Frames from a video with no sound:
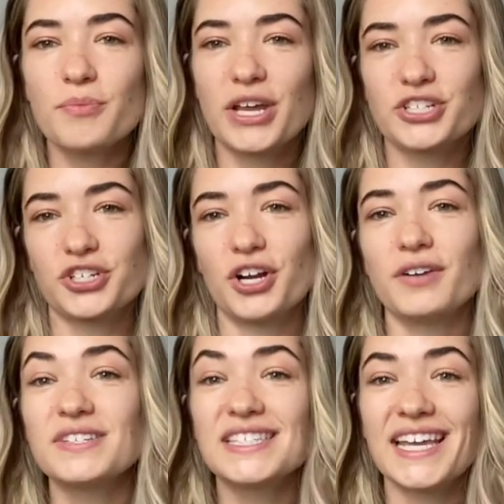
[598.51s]
picture
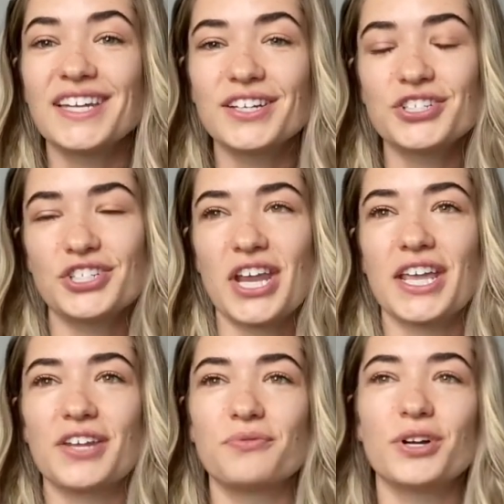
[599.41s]
of Stand
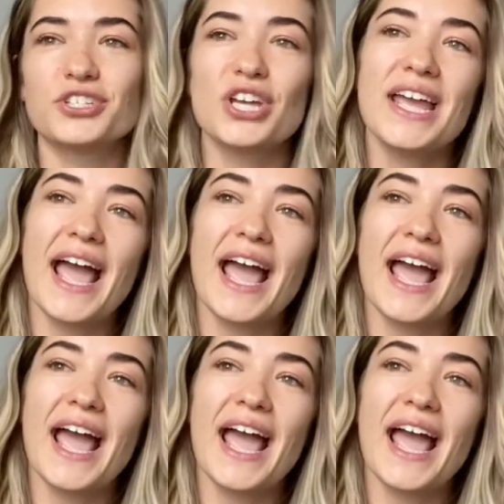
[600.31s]
Unshaken, which